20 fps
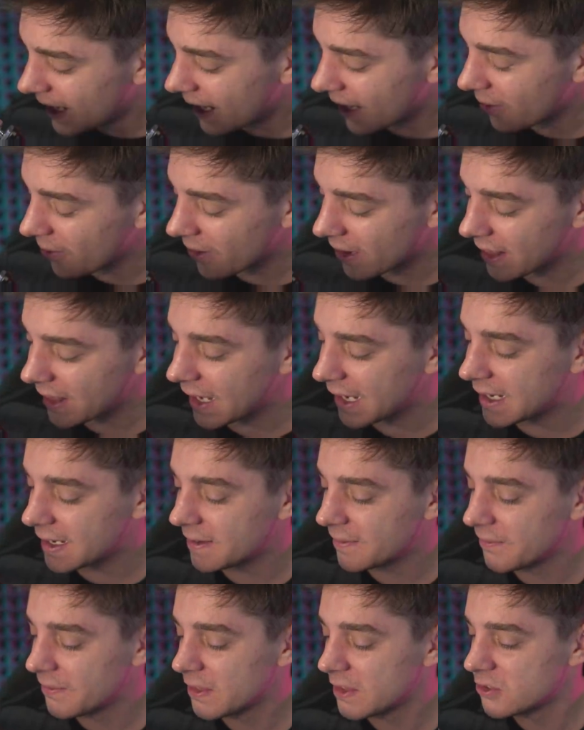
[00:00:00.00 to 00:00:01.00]
I don't want to, like,
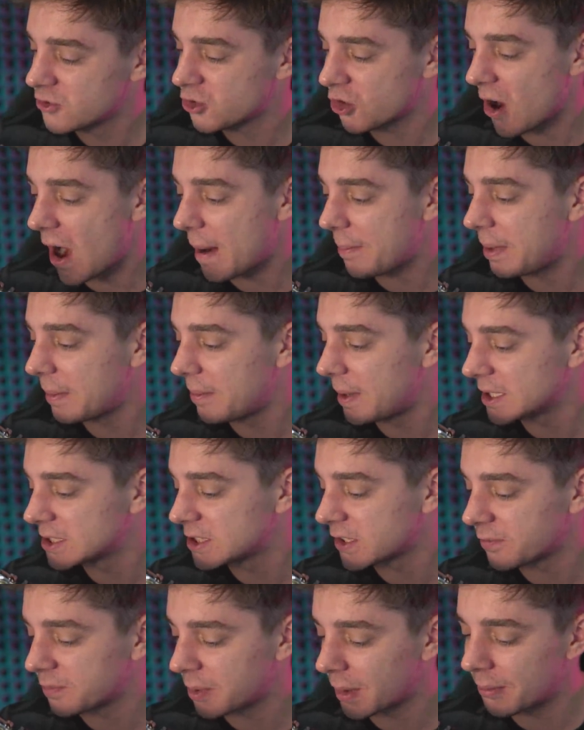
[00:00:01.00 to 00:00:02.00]
drop a bunch
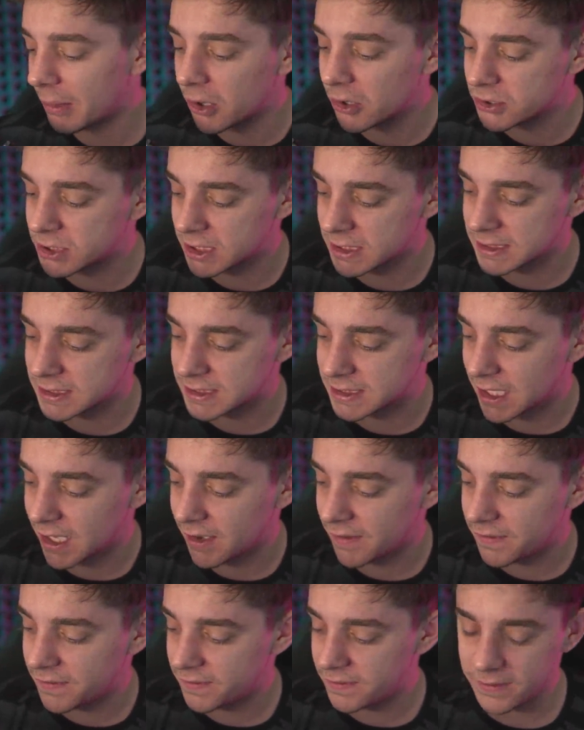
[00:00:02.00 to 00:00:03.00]
of promotion
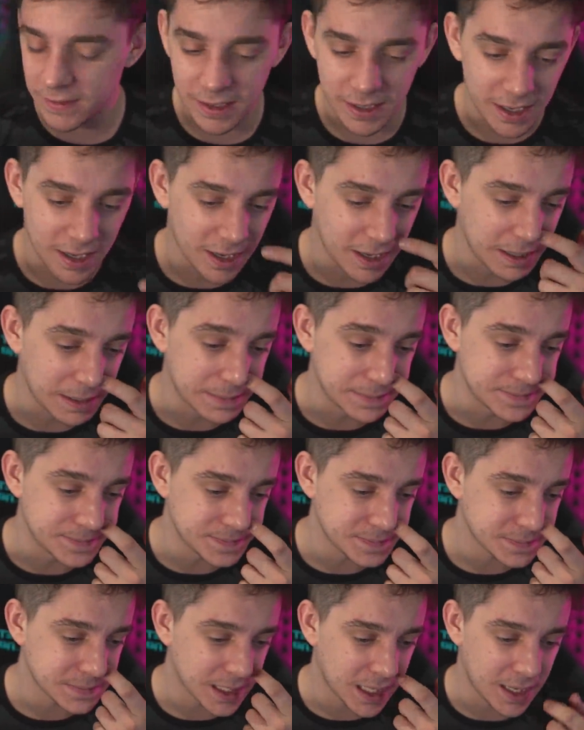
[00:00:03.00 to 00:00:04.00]
stuff
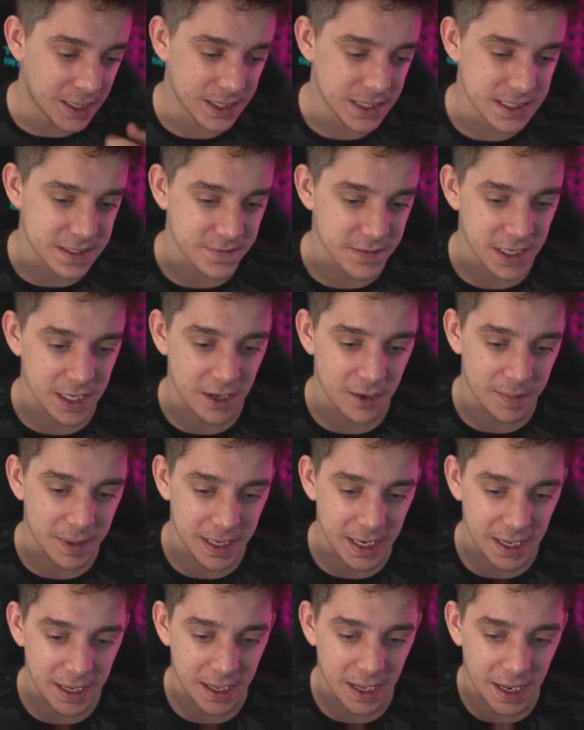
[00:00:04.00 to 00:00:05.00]
um, on this video, but
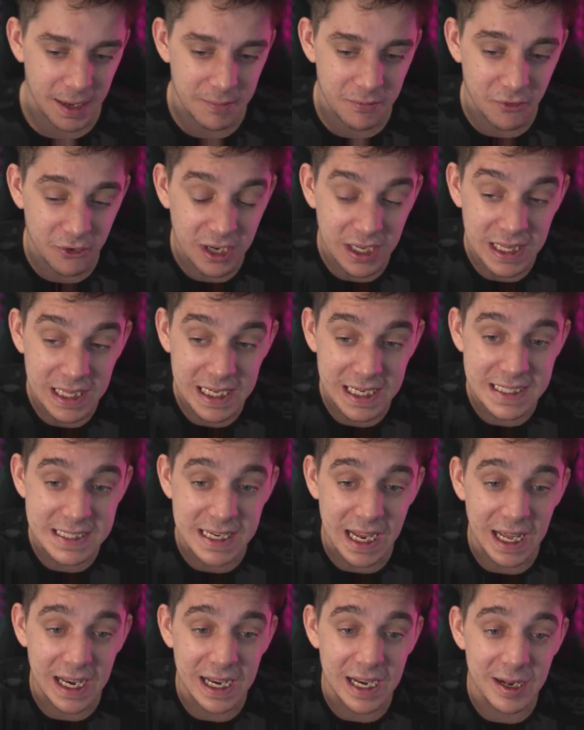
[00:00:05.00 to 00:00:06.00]
I, I'm really
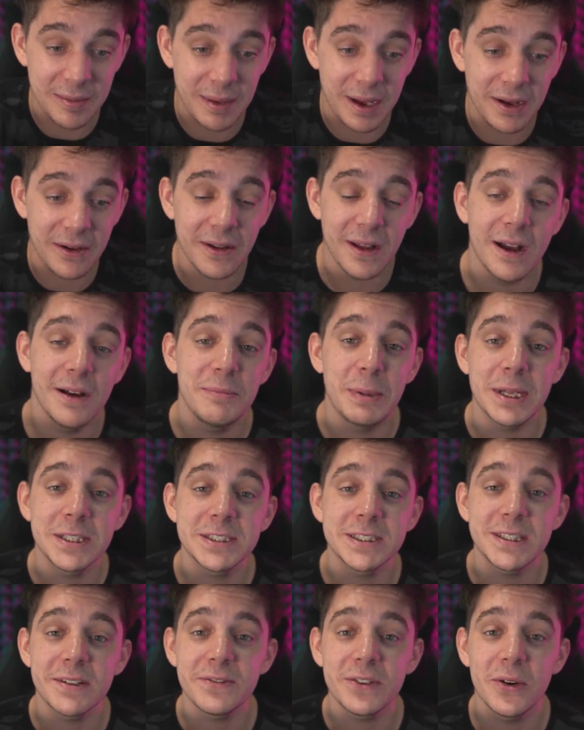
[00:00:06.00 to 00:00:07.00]
excited about about
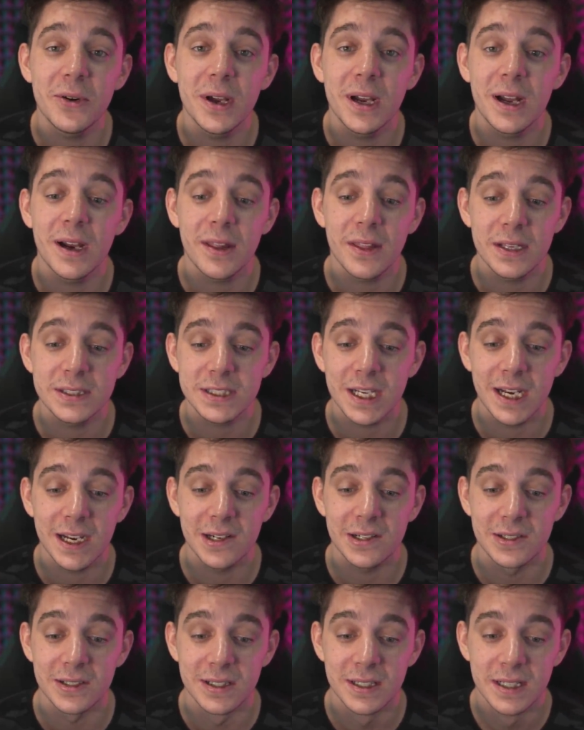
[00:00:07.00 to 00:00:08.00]
stuff going on on the
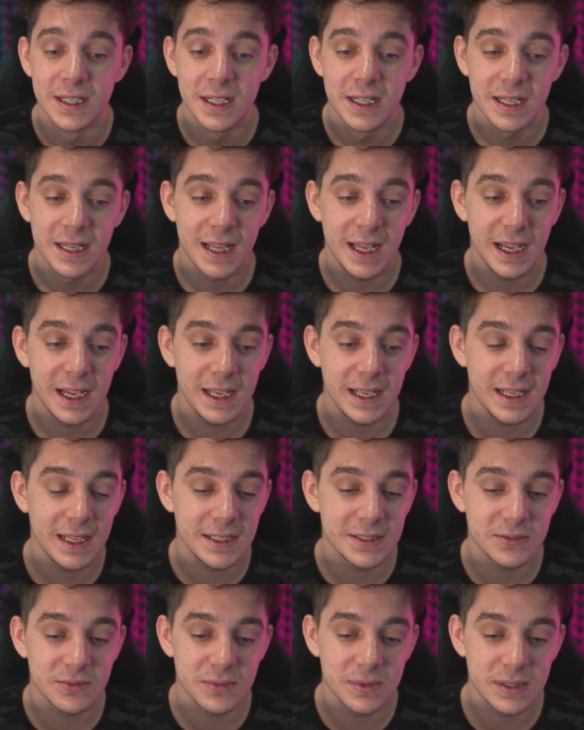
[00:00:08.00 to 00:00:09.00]
channel. Like, it,
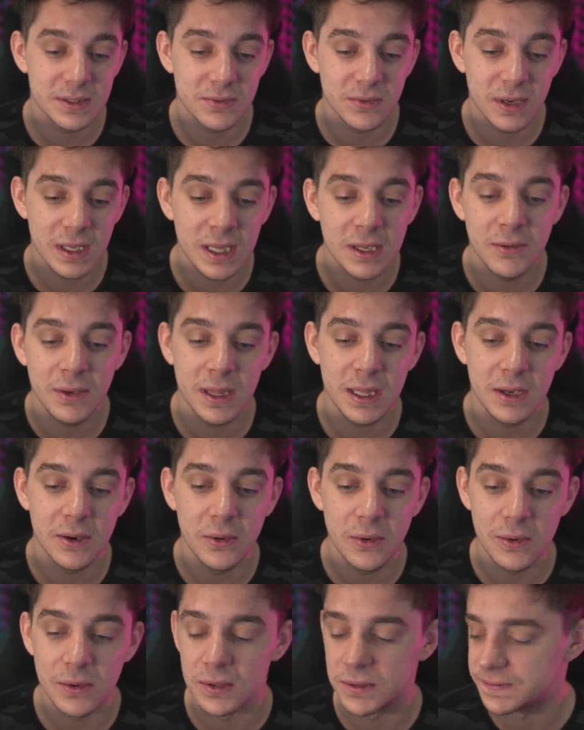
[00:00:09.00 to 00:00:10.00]
it's it's really, really
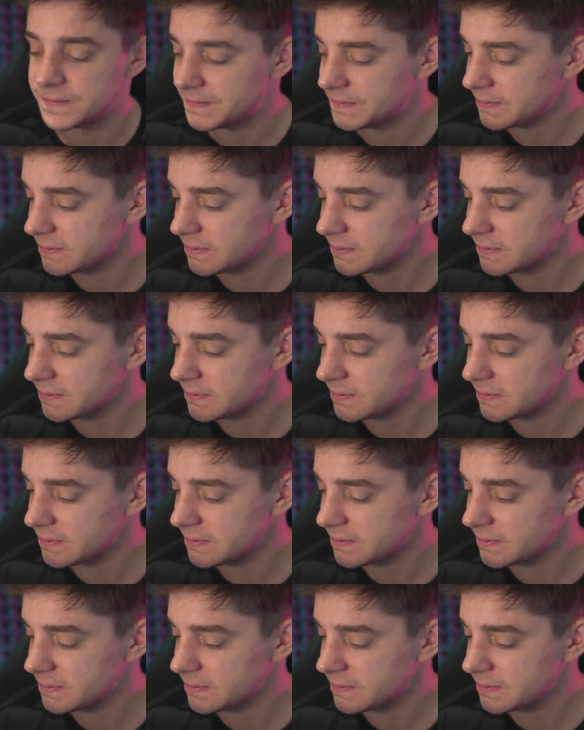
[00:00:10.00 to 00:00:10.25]
cool.